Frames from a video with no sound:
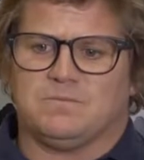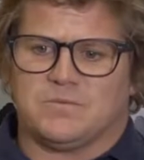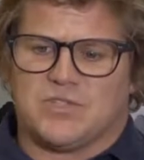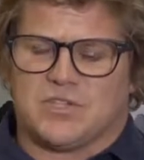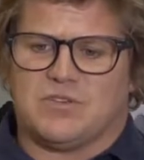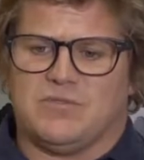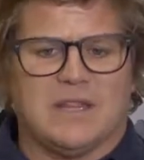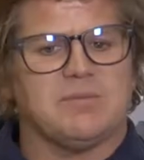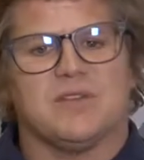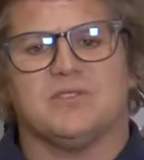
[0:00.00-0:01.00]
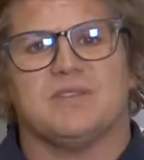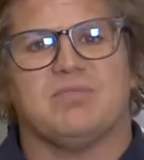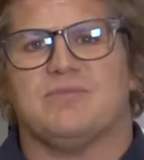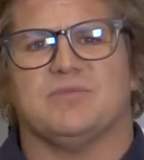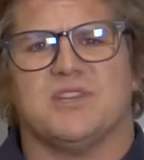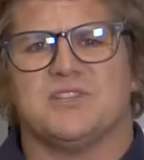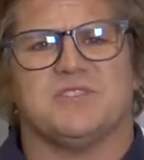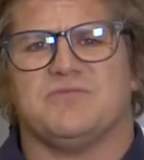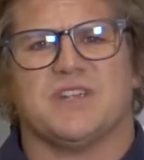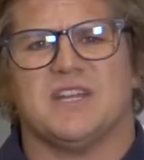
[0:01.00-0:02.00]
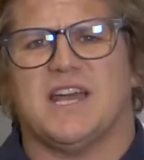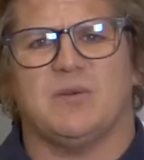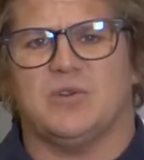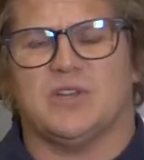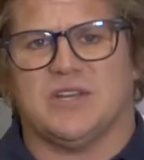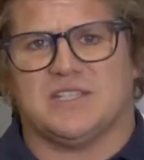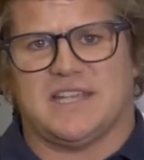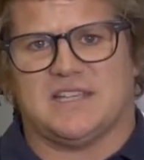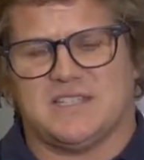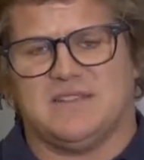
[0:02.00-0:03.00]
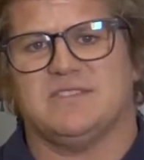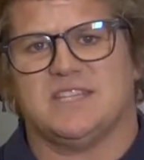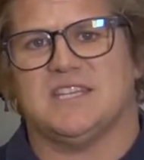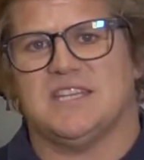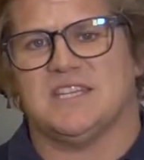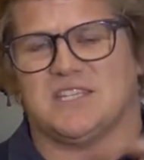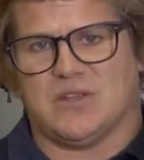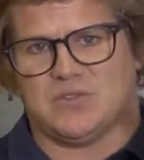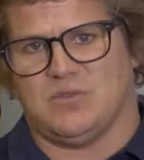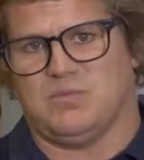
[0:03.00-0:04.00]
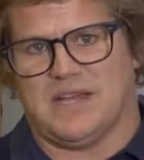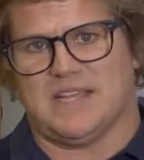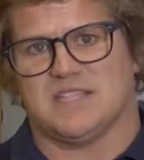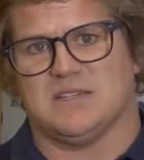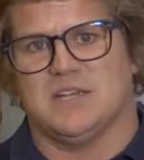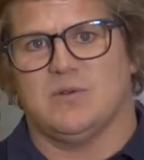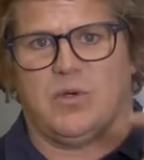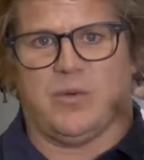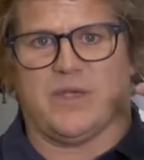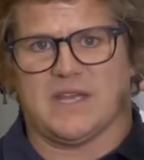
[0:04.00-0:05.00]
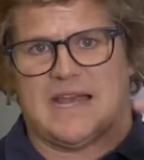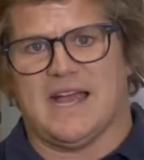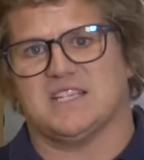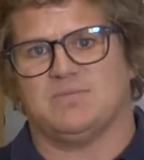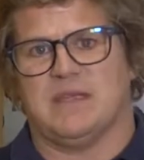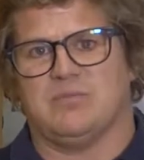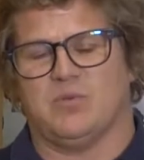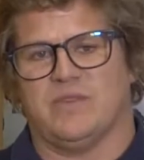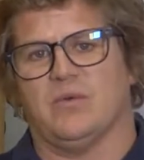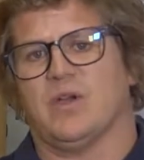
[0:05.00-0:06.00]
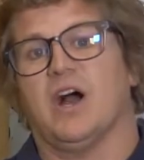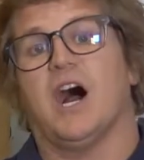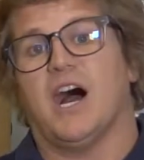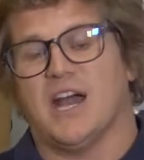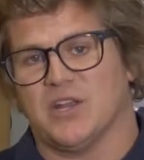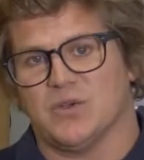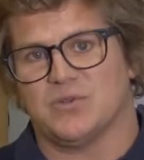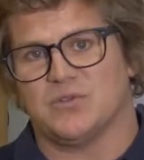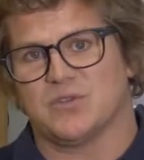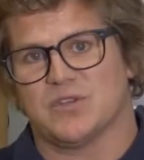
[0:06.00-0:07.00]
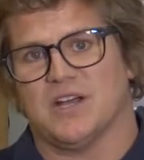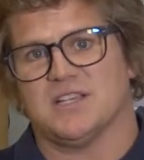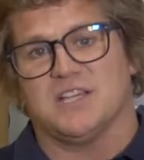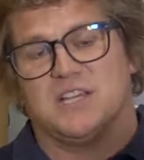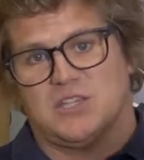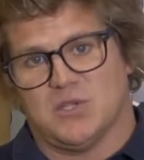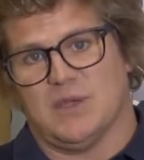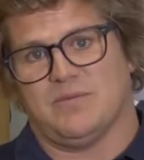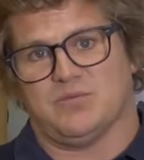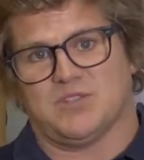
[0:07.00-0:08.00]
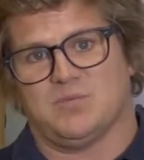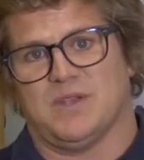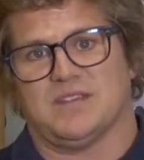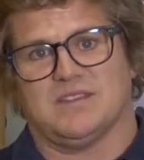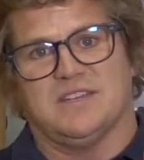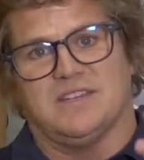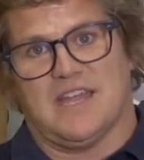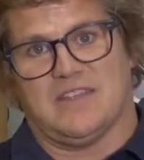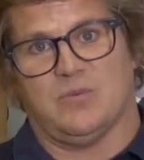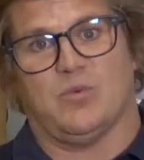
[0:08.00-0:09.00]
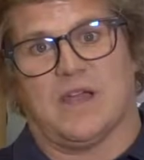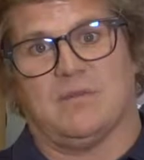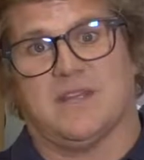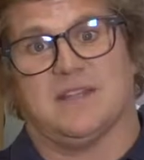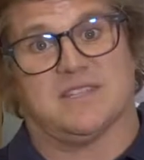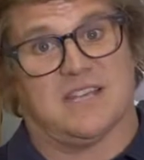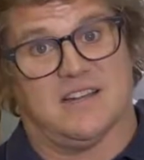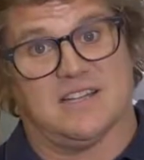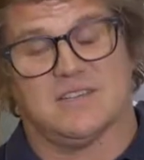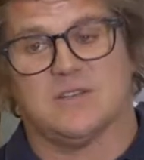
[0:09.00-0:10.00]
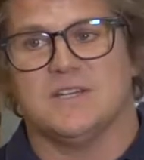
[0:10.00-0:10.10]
So developing content platforms, it's just freaking hard work. Like, it's taken 17 years to get to a place where we can ask people and they'll go, I know who you guys, you have respect, and then we'll come down and say hi to you.